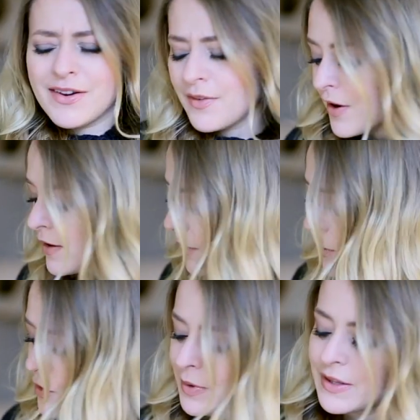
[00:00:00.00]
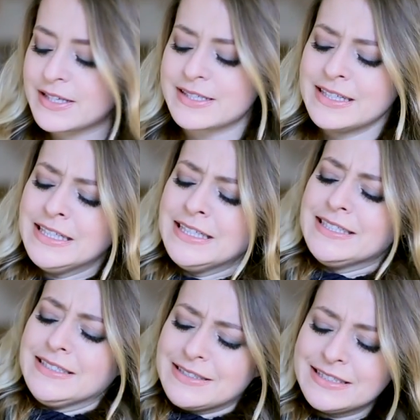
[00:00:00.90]
don't even, can't even open this
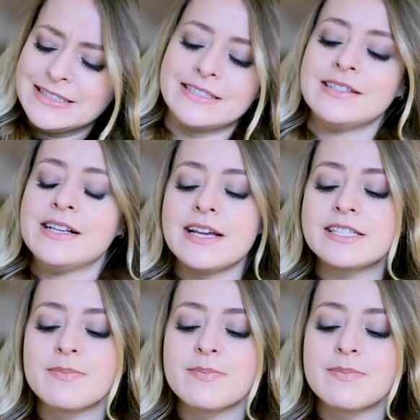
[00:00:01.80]
it